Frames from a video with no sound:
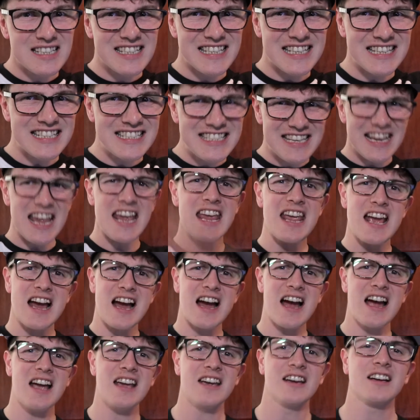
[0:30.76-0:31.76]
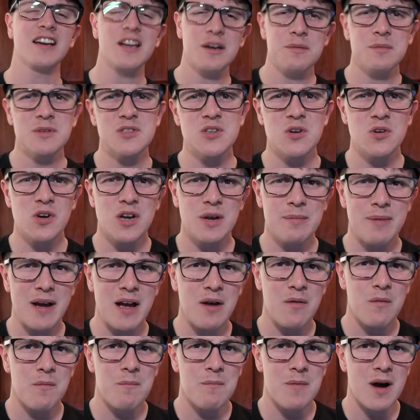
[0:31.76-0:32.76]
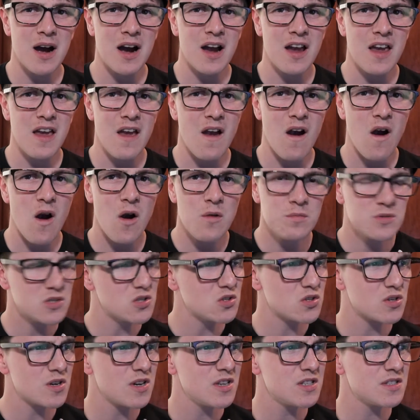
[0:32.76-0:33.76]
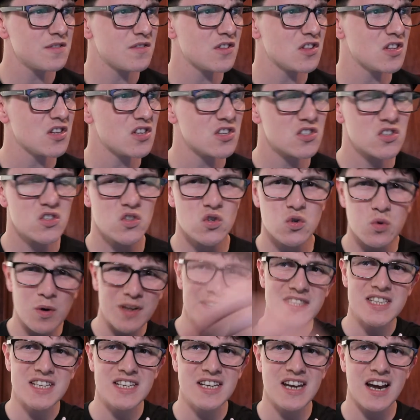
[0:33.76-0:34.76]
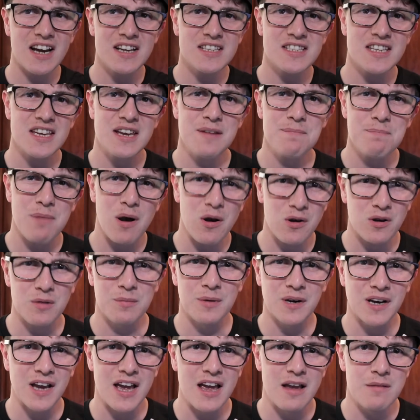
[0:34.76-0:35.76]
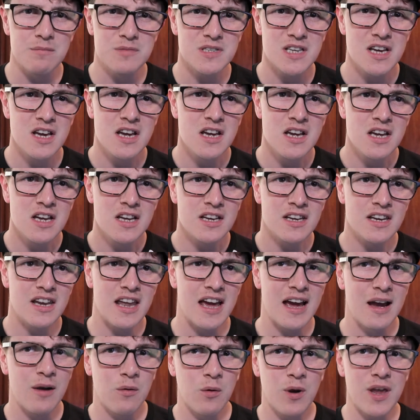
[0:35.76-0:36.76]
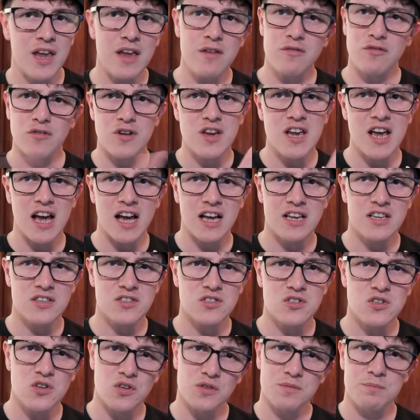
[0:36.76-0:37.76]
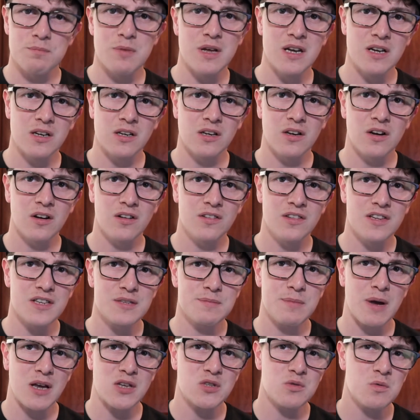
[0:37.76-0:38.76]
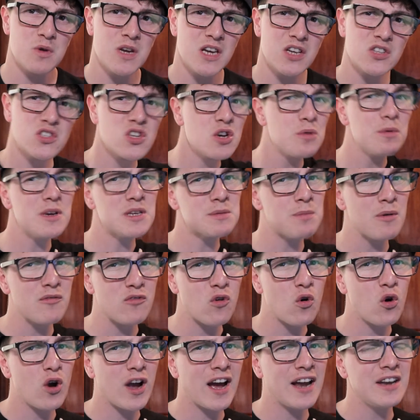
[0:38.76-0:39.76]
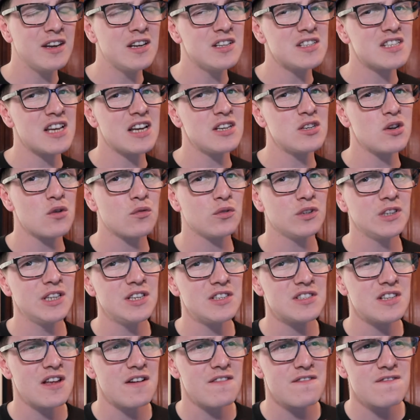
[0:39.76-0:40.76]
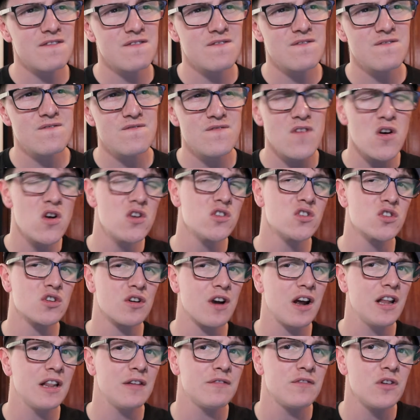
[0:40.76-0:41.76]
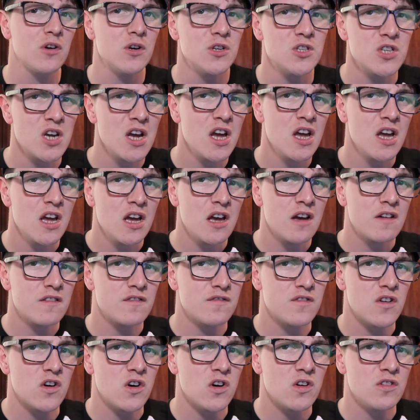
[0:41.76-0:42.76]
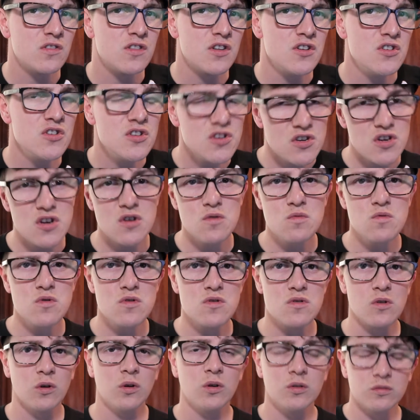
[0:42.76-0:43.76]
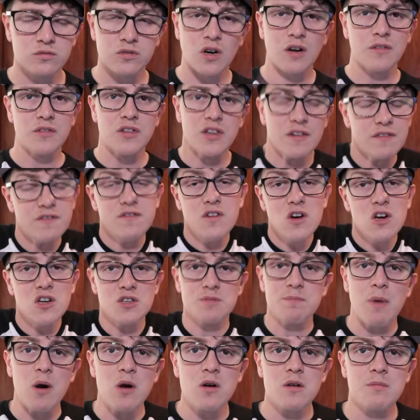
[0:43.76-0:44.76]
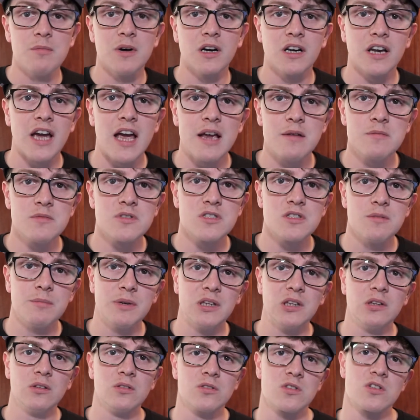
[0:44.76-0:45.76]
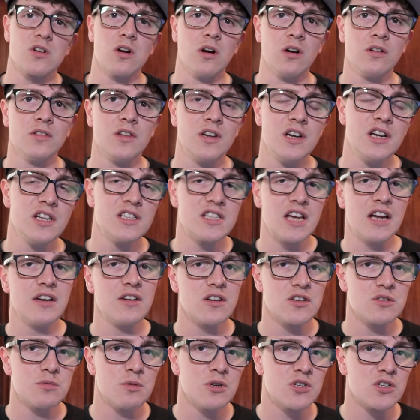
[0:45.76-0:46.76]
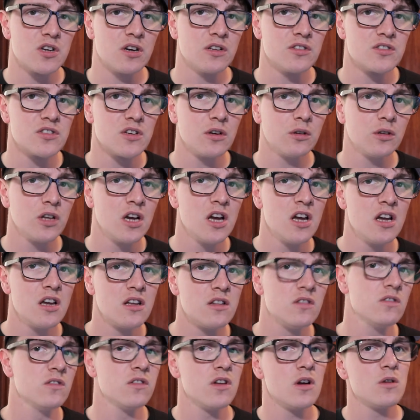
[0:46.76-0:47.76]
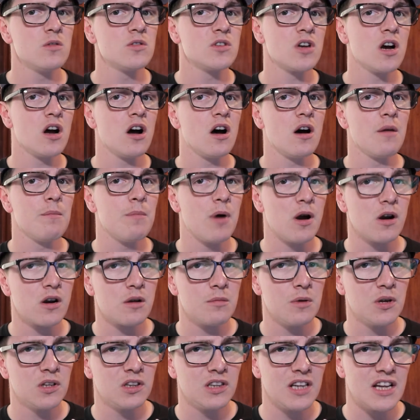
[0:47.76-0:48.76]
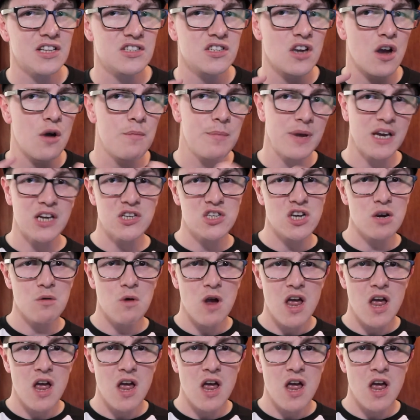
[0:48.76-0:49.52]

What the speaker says: today I am going to be talking about my hopes and dreams for the 2019 Pokemon games. Now, E3 has just been and gone this past week. 2 weeks beforehand, Nintendo released their first trailer footage for the new, or rather the first Pokemon games to be launched on the Nintendo Switch console. Those are Pokemon Let's Go Pikachu